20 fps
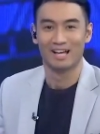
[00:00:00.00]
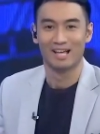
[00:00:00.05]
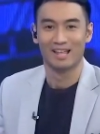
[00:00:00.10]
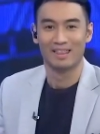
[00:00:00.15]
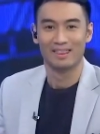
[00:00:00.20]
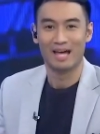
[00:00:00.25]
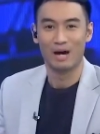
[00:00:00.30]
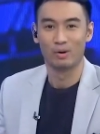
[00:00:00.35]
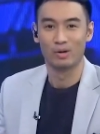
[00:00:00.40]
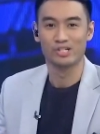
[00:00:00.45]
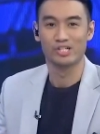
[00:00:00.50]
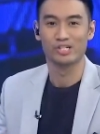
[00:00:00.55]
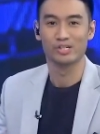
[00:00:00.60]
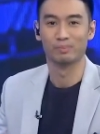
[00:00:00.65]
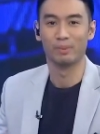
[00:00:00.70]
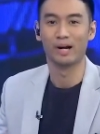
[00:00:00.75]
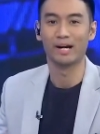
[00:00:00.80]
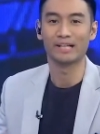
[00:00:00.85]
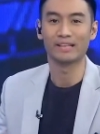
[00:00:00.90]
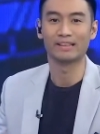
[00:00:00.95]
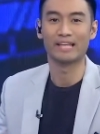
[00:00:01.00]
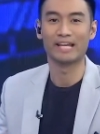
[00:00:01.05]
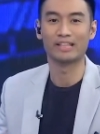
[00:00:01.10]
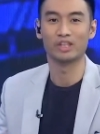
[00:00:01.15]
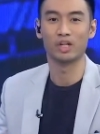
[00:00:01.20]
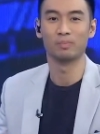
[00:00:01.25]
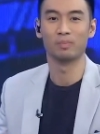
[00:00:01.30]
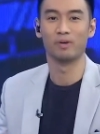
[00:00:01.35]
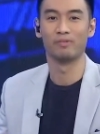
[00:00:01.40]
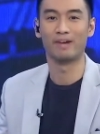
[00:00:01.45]
That was Mark
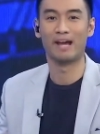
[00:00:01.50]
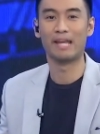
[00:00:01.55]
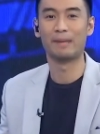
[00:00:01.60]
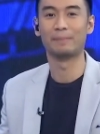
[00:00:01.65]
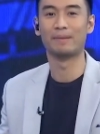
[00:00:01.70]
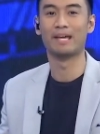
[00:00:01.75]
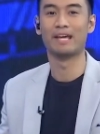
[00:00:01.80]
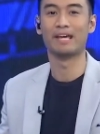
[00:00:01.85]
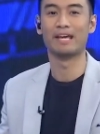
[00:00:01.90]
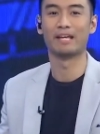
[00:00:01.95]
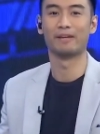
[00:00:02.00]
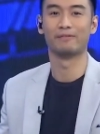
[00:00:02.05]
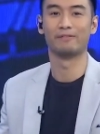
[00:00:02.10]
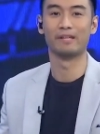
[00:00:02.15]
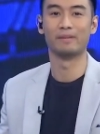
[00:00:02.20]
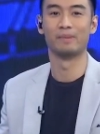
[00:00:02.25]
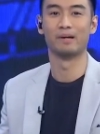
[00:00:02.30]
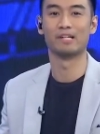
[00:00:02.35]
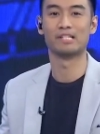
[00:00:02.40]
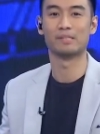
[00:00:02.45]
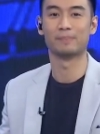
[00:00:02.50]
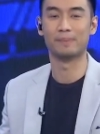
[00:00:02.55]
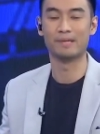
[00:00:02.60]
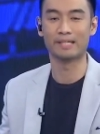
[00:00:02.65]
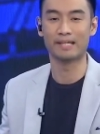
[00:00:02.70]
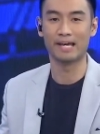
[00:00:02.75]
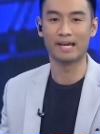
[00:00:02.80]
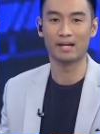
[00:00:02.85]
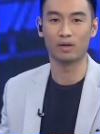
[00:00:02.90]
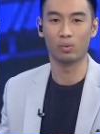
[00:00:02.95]
Tatum of N B A and FIBA
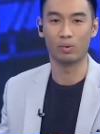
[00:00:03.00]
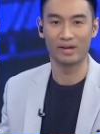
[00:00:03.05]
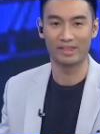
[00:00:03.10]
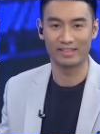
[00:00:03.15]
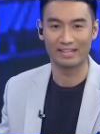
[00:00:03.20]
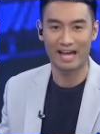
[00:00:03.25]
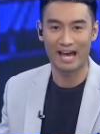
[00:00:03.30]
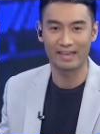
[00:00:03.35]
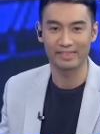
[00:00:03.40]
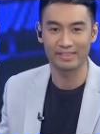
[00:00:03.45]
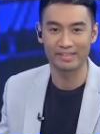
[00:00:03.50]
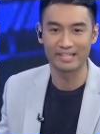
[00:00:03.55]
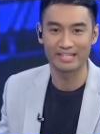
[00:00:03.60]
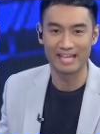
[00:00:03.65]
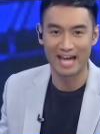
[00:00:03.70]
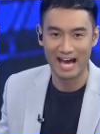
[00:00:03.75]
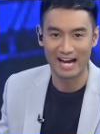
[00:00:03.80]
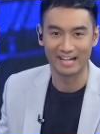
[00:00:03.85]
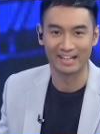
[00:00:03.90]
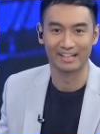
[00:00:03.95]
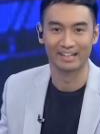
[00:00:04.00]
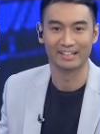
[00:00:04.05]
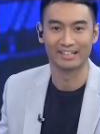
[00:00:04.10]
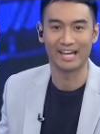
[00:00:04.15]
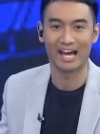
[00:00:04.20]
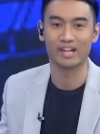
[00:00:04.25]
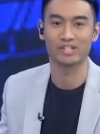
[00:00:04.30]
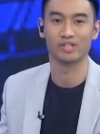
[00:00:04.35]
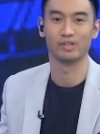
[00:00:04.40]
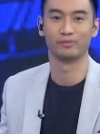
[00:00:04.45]
speaking with Kathy Yang.
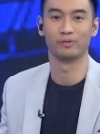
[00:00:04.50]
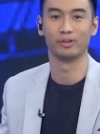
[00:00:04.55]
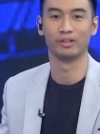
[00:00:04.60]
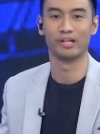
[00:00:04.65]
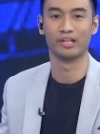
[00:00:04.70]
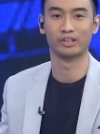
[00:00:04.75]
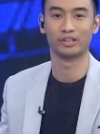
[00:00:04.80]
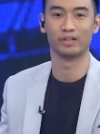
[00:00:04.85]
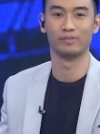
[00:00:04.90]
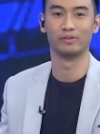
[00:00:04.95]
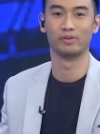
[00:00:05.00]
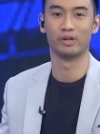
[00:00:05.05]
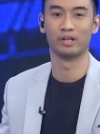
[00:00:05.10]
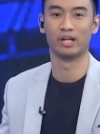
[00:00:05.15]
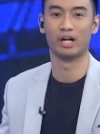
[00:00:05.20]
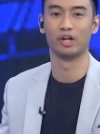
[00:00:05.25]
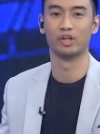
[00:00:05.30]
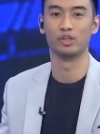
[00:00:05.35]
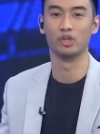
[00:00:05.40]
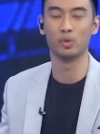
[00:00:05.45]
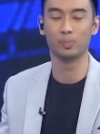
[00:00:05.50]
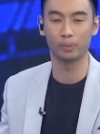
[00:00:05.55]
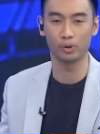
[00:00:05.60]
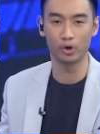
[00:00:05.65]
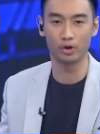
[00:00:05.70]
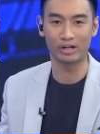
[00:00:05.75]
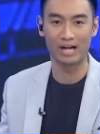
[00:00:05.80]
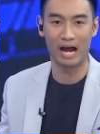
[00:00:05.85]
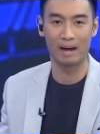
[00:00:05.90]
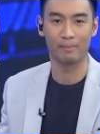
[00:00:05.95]
Catch the full interview in our new
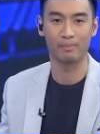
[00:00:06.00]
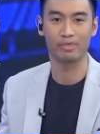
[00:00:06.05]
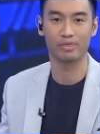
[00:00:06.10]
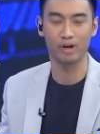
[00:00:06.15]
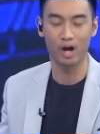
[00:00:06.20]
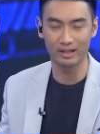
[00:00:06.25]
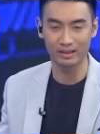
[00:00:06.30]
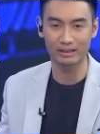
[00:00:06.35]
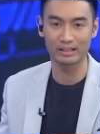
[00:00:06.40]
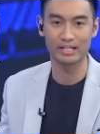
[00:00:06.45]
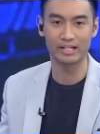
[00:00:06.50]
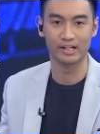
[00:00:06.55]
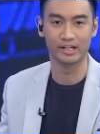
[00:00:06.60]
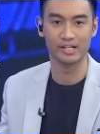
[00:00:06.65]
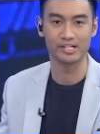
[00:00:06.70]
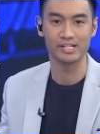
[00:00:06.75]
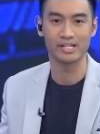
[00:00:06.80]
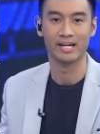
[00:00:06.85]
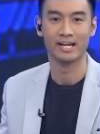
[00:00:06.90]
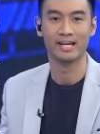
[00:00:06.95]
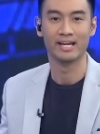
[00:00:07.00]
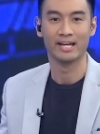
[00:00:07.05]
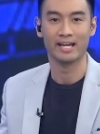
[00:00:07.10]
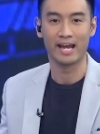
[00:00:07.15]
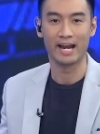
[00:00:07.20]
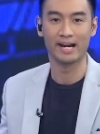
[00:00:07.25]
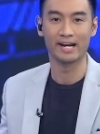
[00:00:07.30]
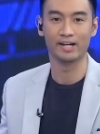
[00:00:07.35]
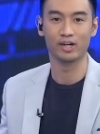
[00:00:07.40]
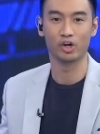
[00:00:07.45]
program, Thought Leaders,
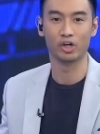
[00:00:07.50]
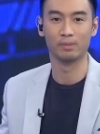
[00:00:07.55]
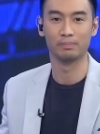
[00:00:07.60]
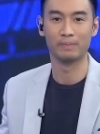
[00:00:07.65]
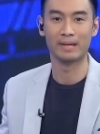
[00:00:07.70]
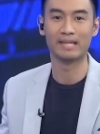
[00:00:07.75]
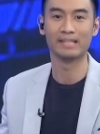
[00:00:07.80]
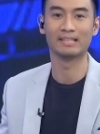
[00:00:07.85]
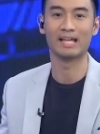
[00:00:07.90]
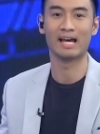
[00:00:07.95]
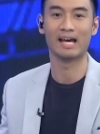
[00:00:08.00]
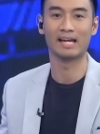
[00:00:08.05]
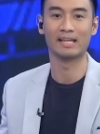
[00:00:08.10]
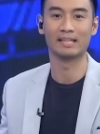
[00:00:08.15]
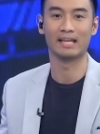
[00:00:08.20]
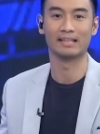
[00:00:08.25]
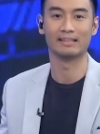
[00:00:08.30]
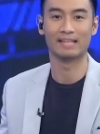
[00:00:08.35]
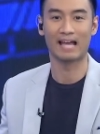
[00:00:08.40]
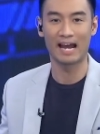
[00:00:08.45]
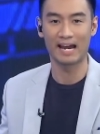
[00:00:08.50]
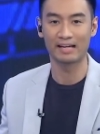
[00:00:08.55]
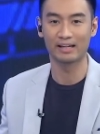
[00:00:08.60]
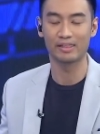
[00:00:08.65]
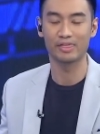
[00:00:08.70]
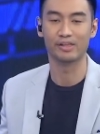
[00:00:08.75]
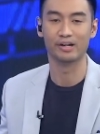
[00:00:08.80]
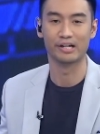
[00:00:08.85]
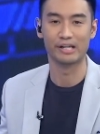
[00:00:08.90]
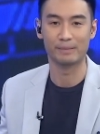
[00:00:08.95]
airing on May ninth, nine
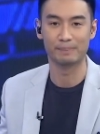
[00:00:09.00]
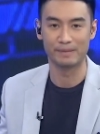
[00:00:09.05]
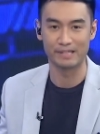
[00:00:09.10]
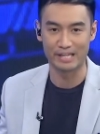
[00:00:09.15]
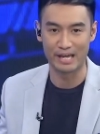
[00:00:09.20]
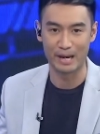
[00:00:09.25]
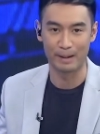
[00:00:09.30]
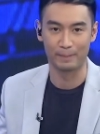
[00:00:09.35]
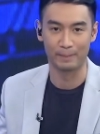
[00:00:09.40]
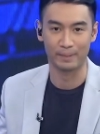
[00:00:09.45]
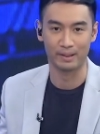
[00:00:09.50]
thirty p m